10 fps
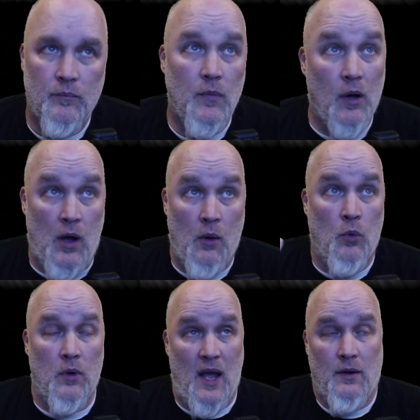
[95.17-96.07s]
I
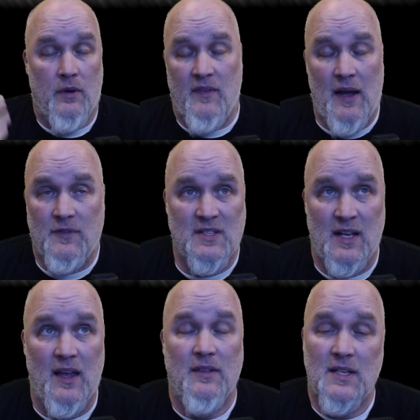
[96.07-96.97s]
won't. I don't even have to say that. The